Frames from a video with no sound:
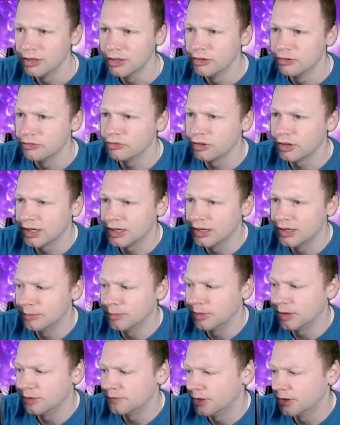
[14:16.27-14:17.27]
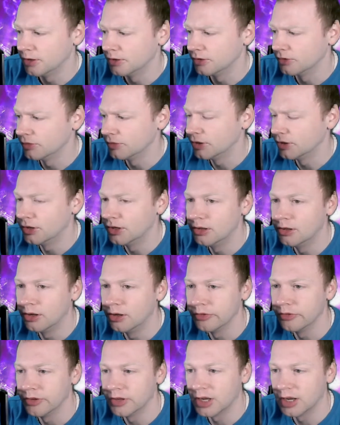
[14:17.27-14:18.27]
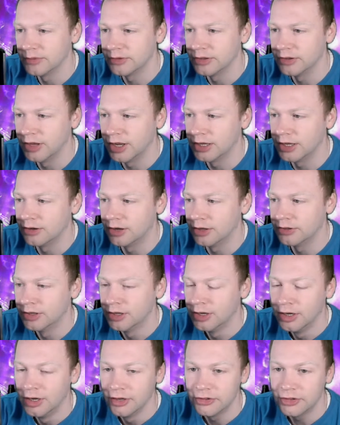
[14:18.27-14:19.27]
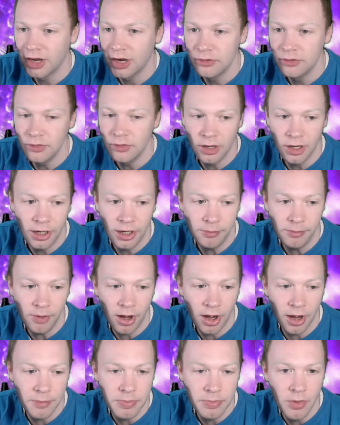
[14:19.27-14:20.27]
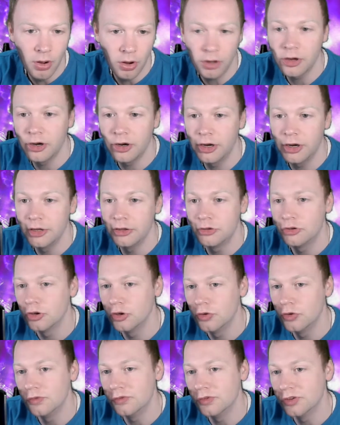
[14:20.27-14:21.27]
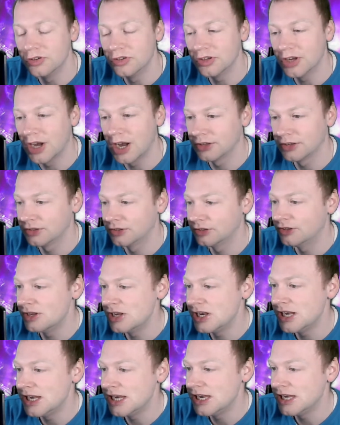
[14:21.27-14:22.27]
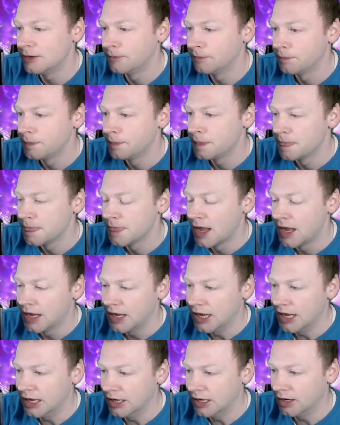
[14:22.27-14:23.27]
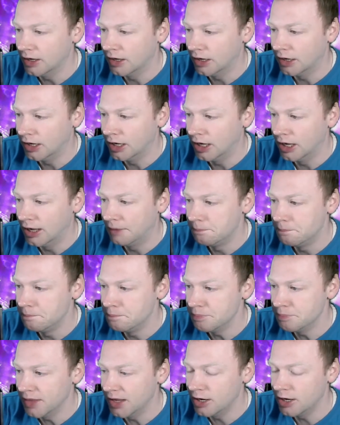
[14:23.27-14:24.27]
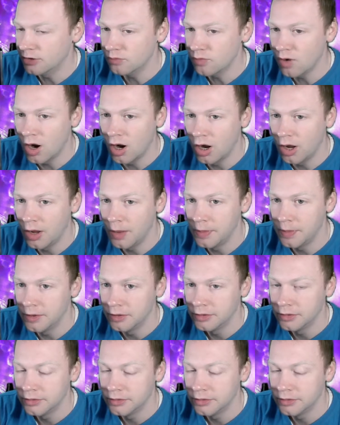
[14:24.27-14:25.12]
trying to clear my throat because we've got a lot to cover today, guys. So I'm not going to discuss the Iran